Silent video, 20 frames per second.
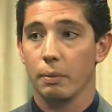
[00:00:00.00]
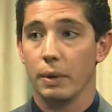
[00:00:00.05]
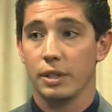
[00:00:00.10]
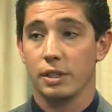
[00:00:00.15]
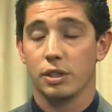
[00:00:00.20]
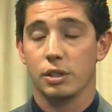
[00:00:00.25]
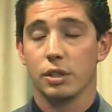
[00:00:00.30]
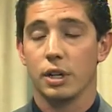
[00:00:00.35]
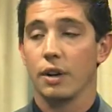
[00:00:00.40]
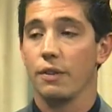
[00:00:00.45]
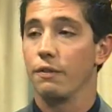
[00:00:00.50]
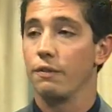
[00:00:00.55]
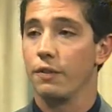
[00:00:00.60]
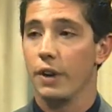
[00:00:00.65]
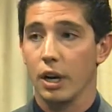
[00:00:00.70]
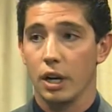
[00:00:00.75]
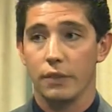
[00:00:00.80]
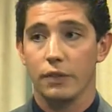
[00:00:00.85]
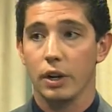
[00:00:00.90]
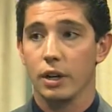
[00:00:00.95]
My sister and I are
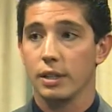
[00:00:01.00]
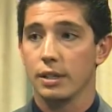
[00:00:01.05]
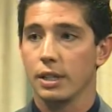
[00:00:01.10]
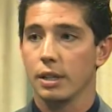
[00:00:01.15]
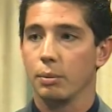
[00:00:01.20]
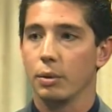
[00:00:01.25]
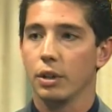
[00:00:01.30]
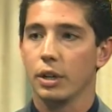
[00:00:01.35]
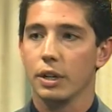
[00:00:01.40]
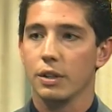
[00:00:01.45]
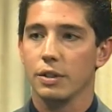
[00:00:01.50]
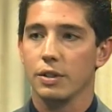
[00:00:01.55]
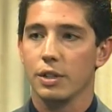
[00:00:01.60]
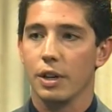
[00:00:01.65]
very, very similar, and okay.